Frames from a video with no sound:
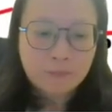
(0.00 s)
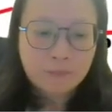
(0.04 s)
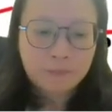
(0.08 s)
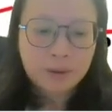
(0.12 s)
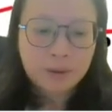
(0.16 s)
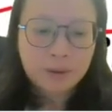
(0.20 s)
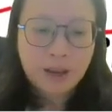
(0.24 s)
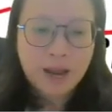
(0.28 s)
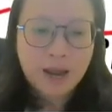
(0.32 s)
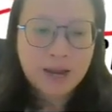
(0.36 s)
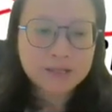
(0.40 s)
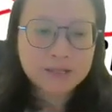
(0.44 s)

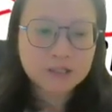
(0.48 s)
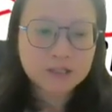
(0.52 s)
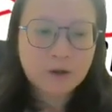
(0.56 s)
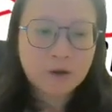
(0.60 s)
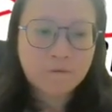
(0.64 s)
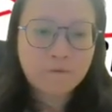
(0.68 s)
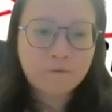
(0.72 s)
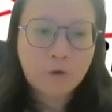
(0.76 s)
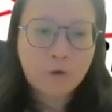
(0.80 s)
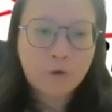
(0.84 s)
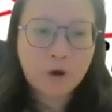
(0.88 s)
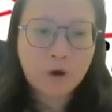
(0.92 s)
plus
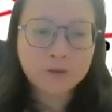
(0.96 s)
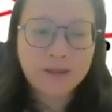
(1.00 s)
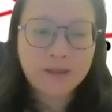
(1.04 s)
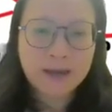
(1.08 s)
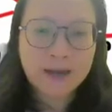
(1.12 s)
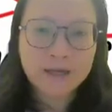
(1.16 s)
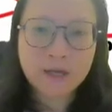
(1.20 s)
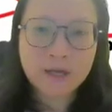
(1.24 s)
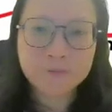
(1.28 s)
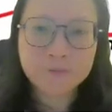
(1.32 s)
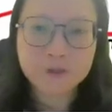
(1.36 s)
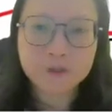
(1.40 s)
4,
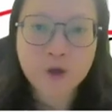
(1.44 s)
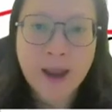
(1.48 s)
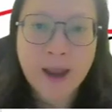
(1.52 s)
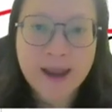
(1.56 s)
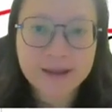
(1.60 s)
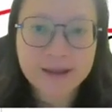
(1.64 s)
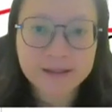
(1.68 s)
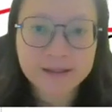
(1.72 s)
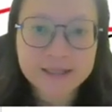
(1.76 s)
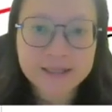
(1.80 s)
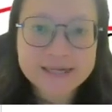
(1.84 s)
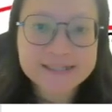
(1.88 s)
that gives you
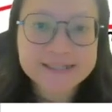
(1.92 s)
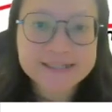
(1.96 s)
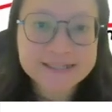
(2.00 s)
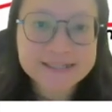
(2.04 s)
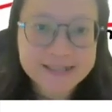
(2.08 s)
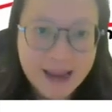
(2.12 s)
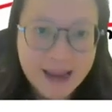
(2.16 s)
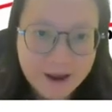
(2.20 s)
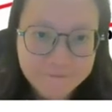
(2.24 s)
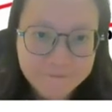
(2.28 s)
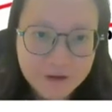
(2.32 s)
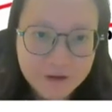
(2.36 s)

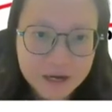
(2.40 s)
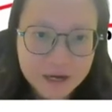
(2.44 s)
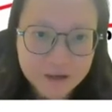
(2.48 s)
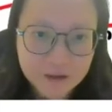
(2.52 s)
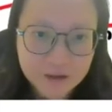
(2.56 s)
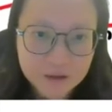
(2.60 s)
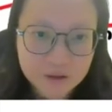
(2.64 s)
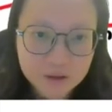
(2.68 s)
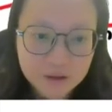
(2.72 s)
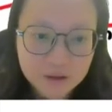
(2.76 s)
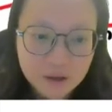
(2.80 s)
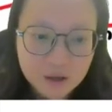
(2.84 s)

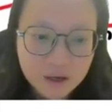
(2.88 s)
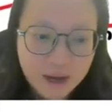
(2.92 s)
87.